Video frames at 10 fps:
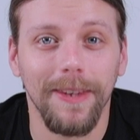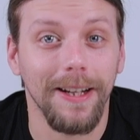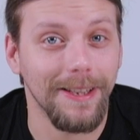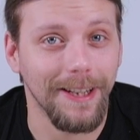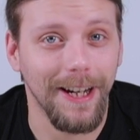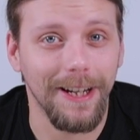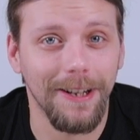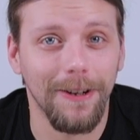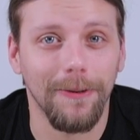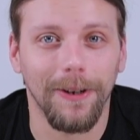and today
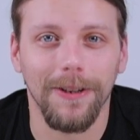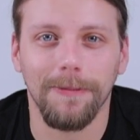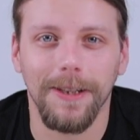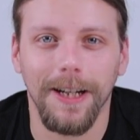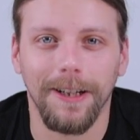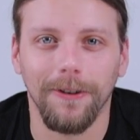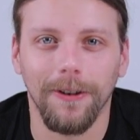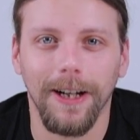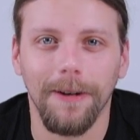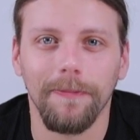we're going to be taking a
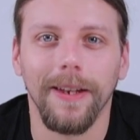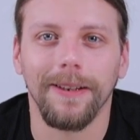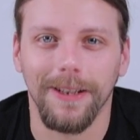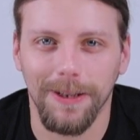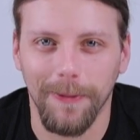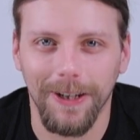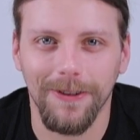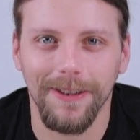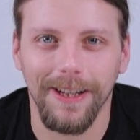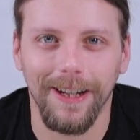look at the
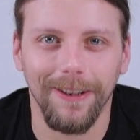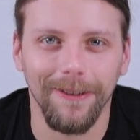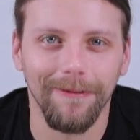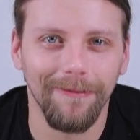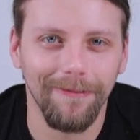Spektra Xion.